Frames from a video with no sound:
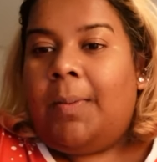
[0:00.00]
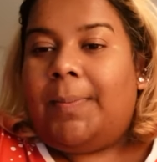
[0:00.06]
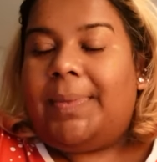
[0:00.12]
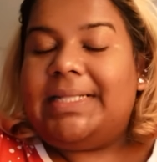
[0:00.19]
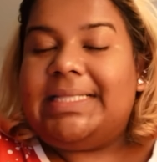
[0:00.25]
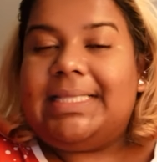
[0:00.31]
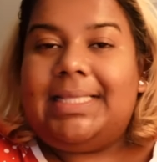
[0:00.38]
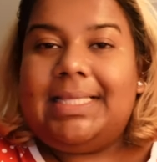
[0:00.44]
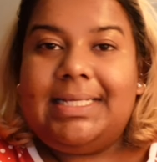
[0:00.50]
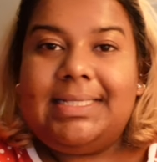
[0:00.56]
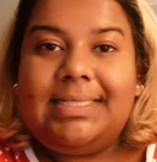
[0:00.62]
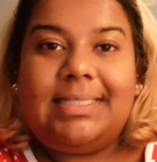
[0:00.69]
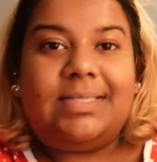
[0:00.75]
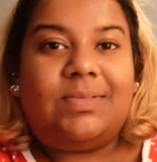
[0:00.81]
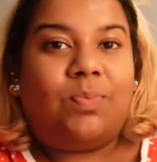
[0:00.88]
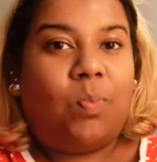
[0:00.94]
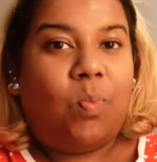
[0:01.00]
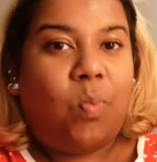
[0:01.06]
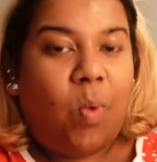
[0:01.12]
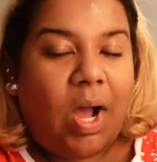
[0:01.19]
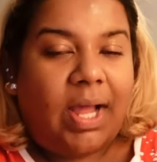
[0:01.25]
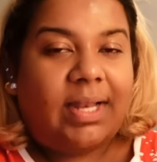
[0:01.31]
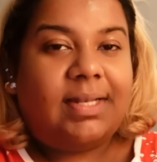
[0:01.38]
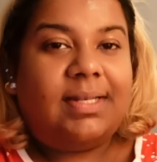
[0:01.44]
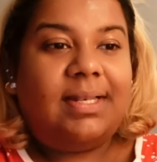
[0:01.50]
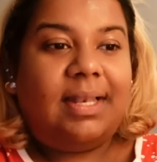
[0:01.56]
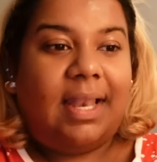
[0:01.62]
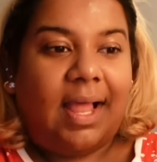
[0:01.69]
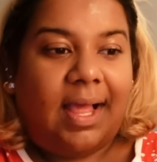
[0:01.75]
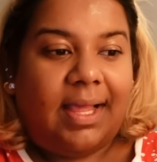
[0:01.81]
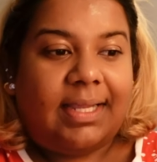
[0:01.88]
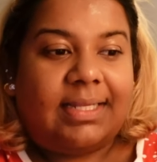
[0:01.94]
but this is one
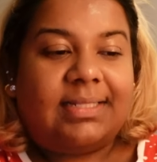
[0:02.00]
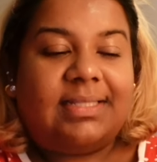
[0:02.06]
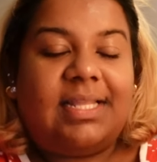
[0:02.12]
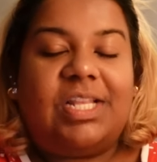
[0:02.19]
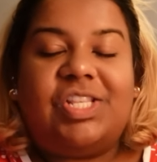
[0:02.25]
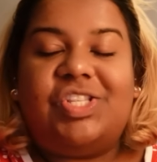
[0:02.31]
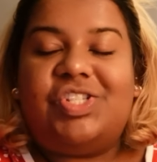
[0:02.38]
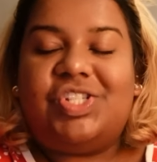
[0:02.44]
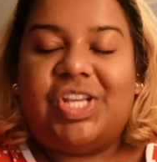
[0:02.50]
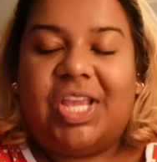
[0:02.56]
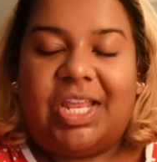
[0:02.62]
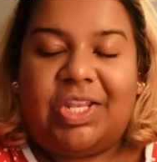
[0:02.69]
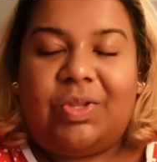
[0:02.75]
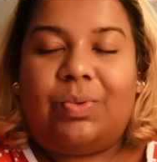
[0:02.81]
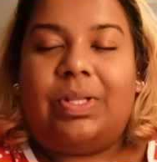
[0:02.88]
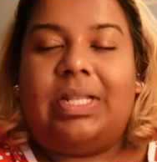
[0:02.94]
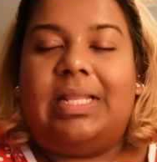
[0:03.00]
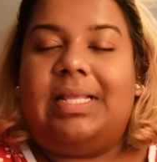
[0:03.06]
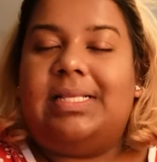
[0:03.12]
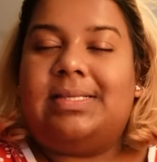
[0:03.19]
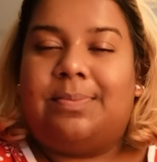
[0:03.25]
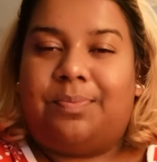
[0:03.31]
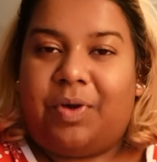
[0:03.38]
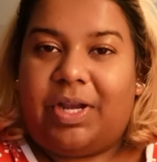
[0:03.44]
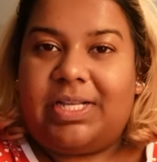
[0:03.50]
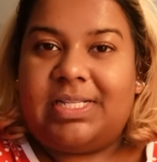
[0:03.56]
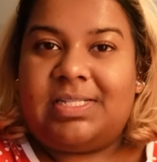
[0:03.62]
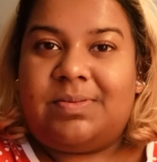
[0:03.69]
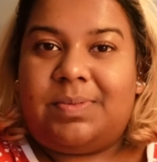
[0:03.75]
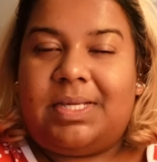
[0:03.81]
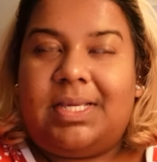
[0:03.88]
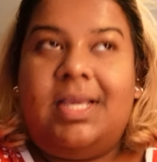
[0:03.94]
line that genuinely
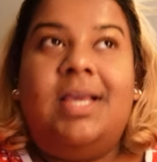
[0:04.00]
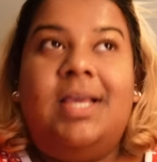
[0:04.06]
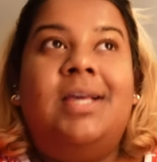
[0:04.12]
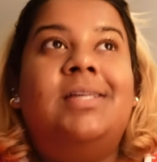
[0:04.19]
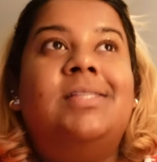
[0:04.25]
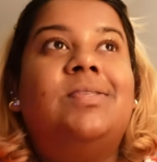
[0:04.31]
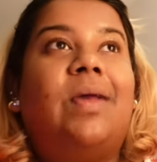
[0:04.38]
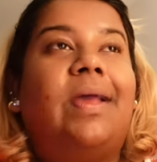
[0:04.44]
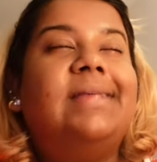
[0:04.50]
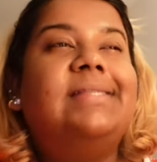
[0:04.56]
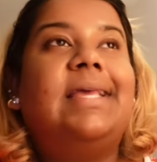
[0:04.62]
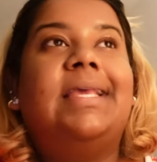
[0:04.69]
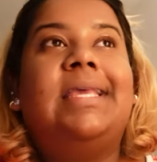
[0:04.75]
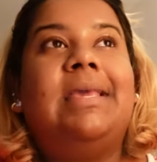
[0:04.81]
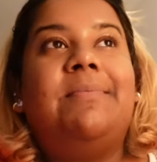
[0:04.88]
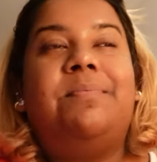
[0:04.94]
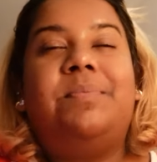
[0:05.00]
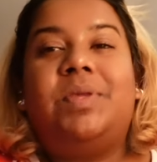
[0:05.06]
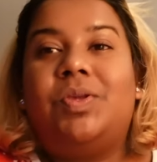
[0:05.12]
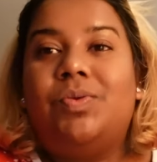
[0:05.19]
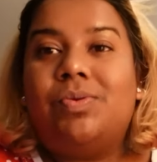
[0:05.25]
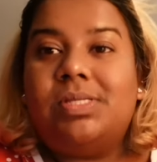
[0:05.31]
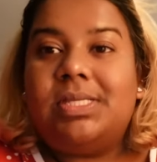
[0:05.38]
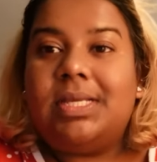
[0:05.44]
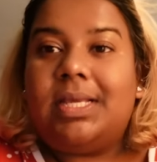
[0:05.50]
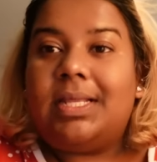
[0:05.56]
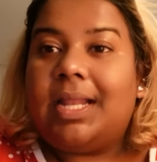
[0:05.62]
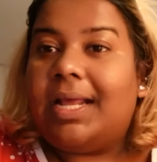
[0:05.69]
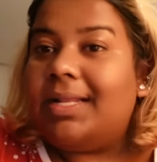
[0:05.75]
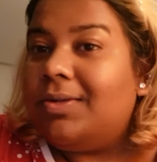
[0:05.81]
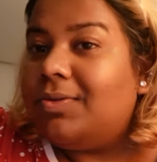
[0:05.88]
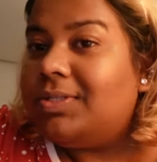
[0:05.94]
surprised me. So as I kept using it,
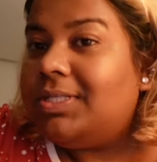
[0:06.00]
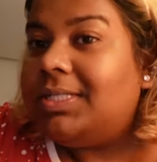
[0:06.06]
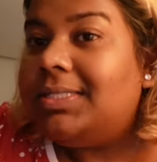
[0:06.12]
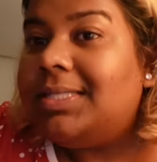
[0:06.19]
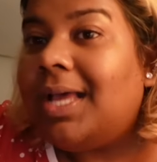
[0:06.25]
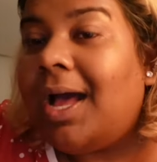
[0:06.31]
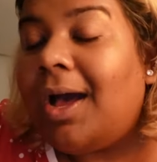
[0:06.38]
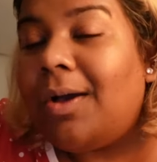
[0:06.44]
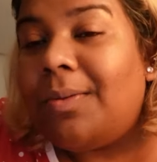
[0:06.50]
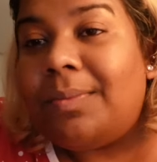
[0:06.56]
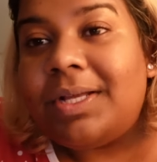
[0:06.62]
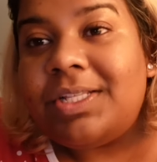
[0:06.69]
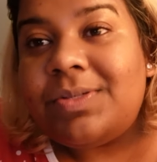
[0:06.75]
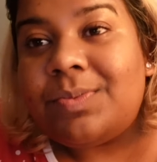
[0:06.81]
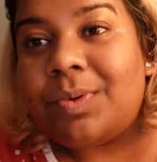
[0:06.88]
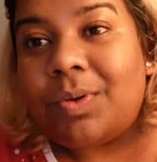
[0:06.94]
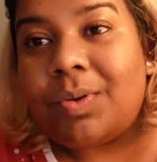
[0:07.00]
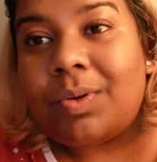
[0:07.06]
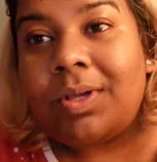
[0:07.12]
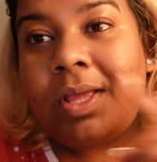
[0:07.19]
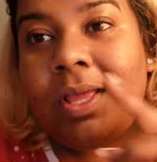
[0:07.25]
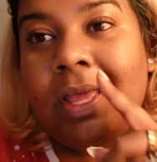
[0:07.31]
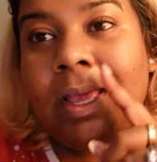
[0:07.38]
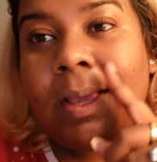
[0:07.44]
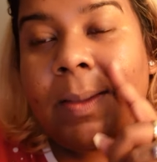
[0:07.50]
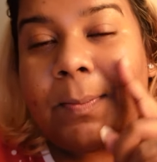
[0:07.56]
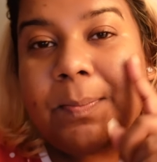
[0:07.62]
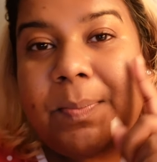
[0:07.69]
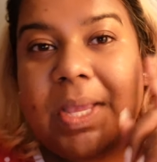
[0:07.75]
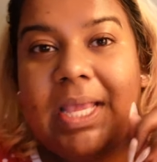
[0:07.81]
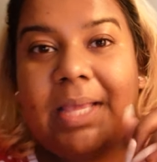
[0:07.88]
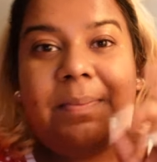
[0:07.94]
I noticed how much more
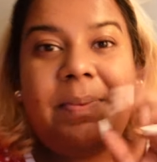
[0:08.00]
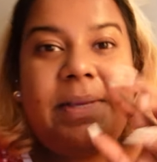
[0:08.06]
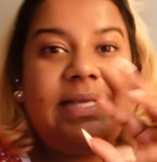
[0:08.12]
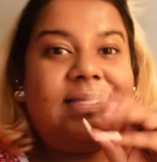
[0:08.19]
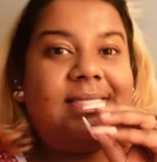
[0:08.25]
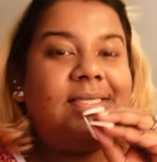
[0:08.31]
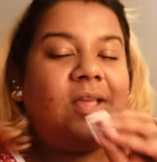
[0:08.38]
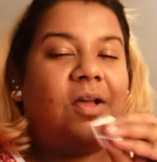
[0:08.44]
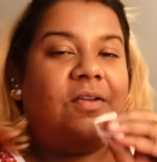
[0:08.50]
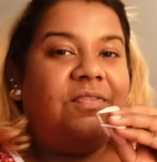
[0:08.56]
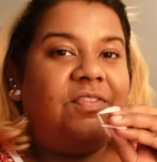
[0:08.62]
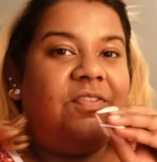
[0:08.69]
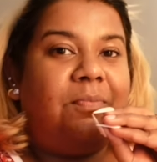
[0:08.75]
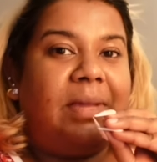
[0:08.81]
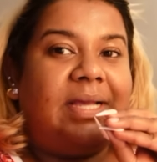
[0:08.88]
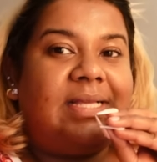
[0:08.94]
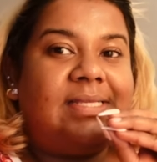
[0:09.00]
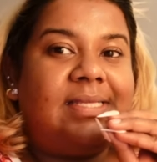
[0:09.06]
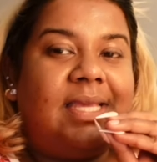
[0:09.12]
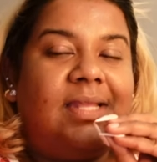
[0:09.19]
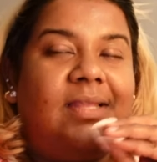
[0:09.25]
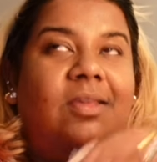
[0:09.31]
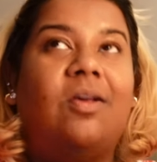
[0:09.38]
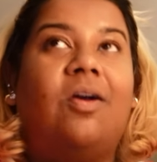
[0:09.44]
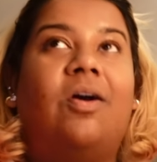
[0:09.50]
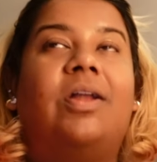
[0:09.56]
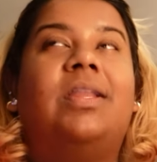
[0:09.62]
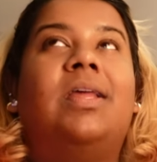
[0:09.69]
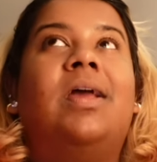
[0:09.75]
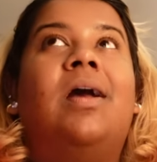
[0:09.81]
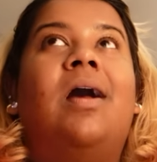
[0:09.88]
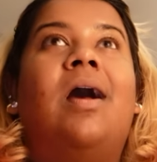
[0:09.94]
baby soft my skin
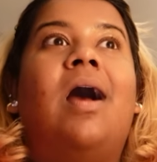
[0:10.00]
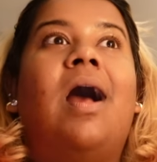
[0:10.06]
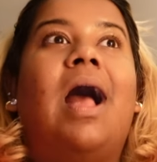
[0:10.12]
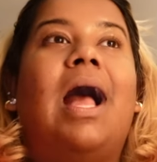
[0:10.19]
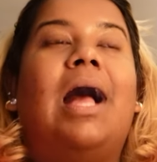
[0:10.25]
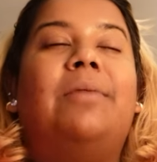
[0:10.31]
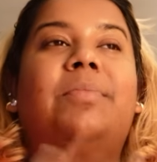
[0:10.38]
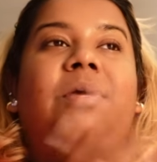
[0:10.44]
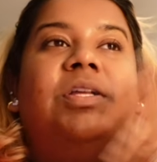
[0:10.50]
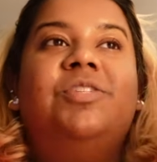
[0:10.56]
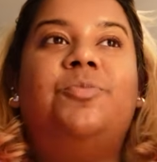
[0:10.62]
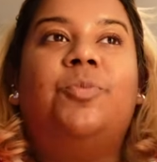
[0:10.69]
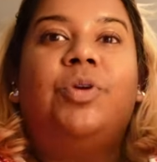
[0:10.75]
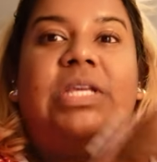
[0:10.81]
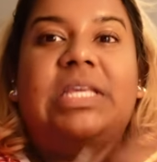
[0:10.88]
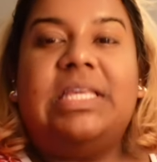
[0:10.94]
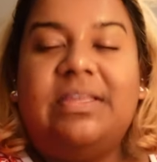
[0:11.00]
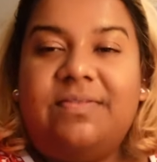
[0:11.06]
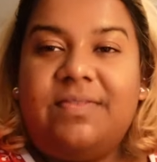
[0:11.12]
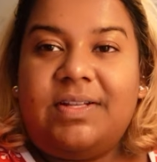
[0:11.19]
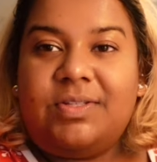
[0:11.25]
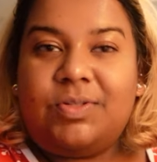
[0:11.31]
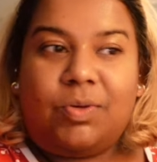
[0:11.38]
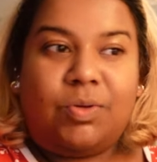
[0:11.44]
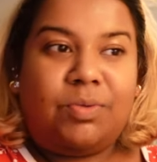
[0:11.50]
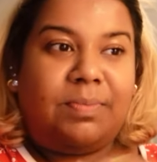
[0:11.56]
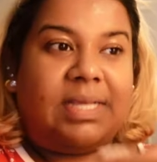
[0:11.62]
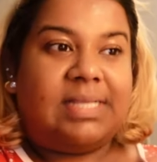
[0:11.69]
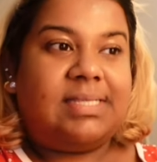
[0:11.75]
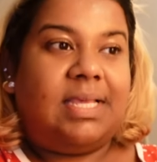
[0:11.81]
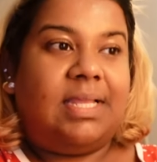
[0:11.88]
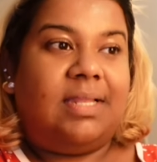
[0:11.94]
got, how much more even toned
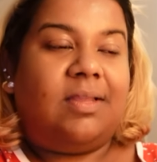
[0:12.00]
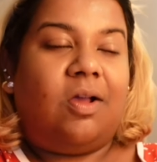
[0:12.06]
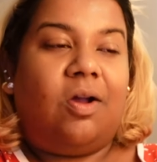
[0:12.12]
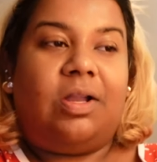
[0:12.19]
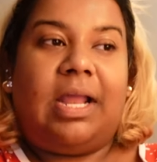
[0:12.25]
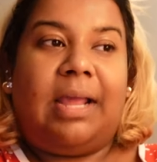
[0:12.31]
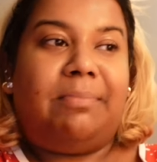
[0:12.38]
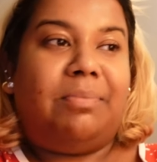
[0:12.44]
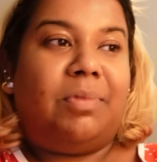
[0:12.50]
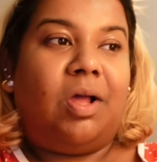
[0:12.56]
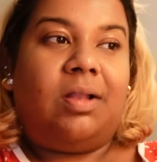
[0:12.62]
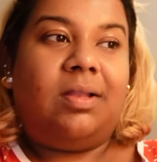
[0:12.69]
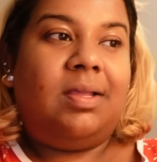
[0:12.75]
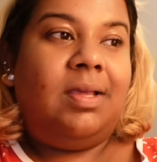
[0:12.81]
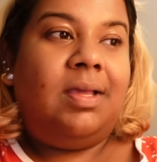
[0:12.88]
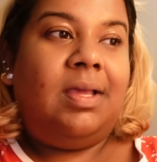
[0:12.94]
my skin got. I'm not,